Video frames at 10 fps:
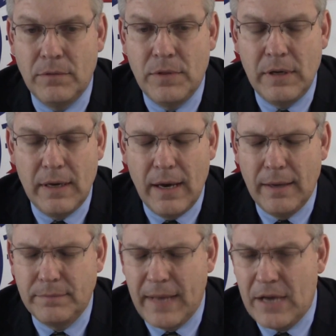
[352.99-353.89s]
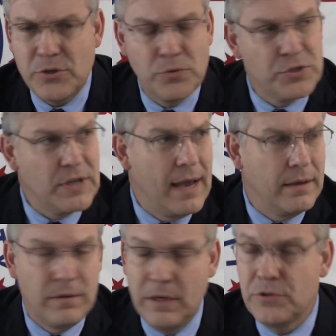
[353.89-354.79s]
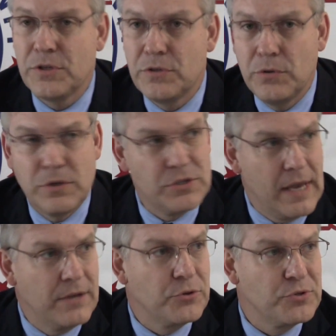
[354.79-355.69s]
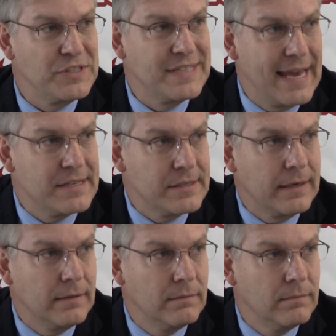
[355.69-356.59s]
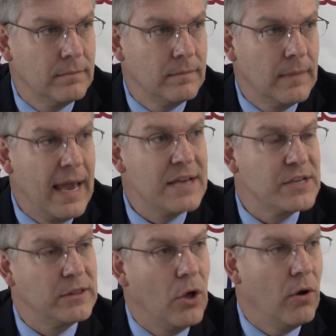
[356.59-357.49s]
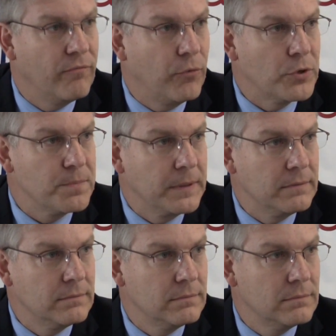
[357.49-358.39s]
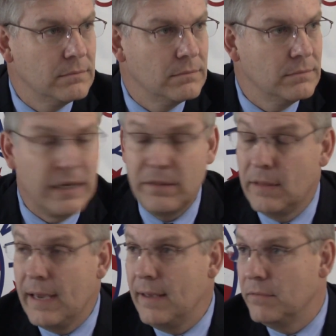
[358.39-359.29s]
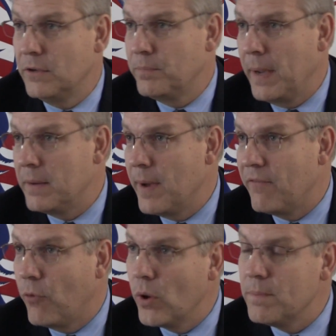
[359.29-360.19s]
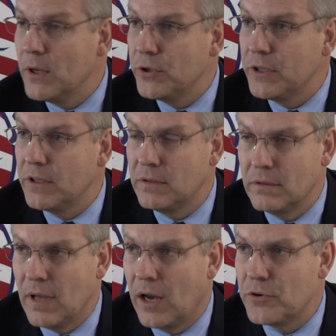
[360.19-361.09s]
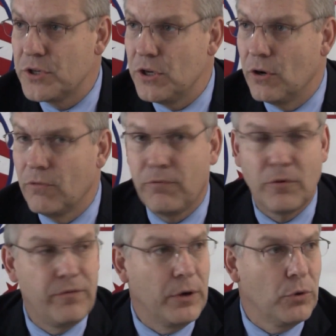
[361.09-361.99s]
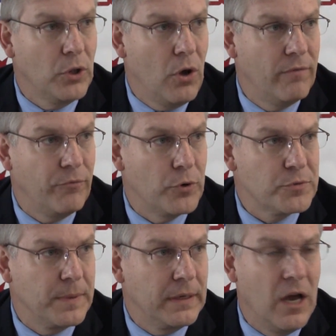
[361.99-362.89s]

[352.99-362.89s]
The National Institute of Standards and Testing has a law enforcement. They're paying about $40 million a year for federal law enforcement